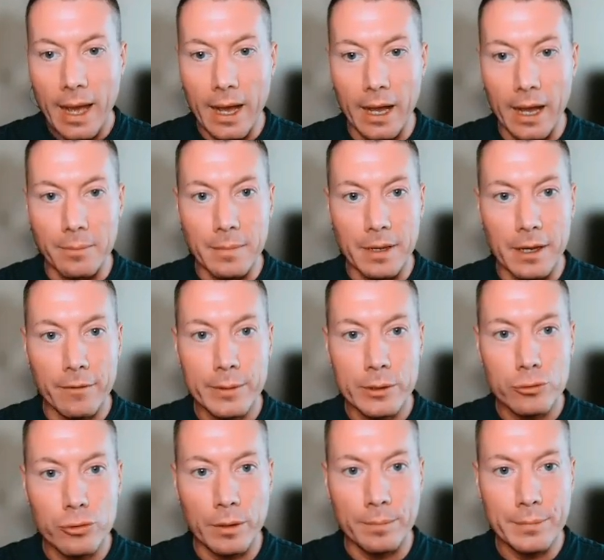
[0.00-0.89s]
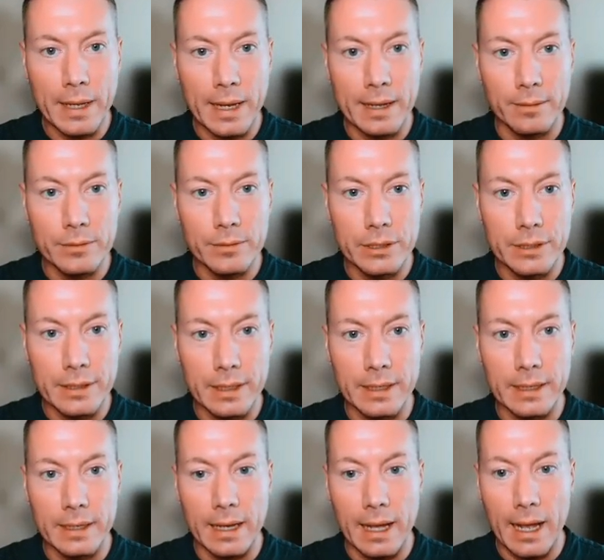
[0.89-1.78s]
If we drop down to
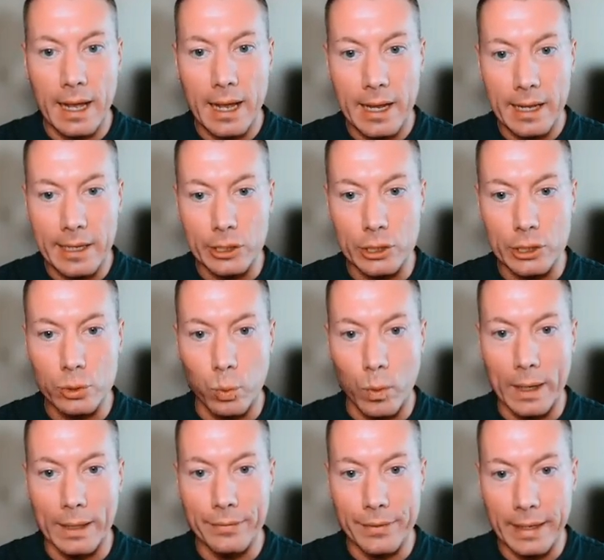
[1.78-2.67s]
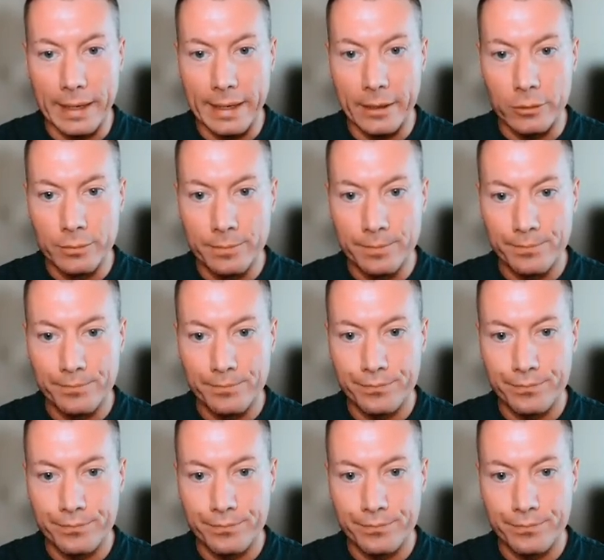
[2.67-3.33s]
the H1 now,